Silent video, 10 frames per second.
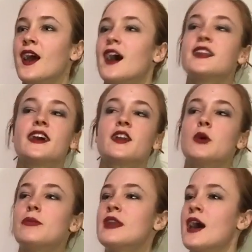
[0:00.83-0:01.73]
And yet
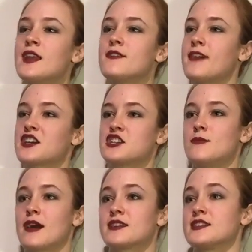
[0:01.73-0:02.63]
open any fashion
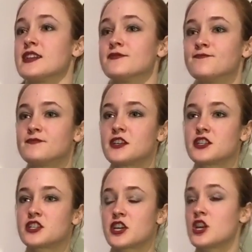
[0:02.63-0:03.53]
magazine,
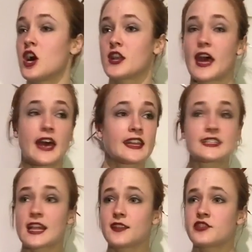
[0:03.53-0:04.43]
turn on any
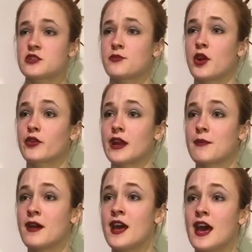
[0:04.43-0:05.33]
television
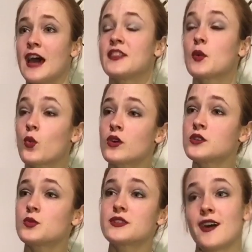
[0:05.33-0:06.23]
program, and the
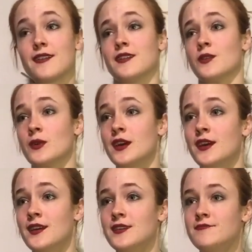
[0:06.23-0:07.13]
world will tell you.
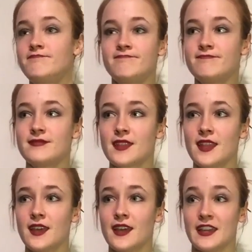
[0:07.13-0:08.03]

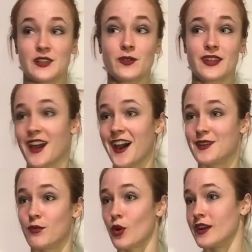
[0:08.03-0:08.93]
He's only
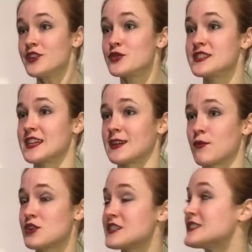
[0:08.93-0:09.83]
gotten more interesting,
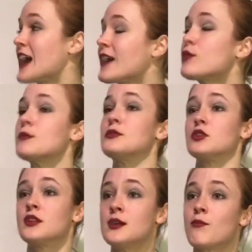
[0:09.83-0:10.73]
more
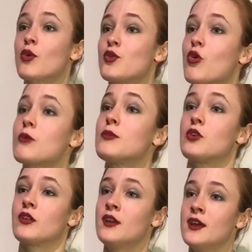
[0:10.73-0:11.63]
desirable, more
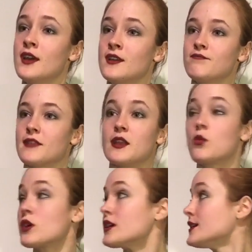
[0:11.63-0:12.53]
normal. In a
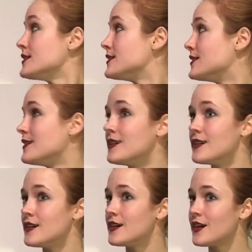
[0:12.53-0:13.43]
word,
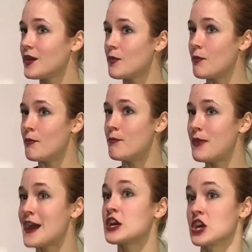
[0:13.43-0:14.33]

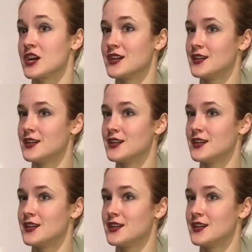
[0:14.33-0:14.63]
better.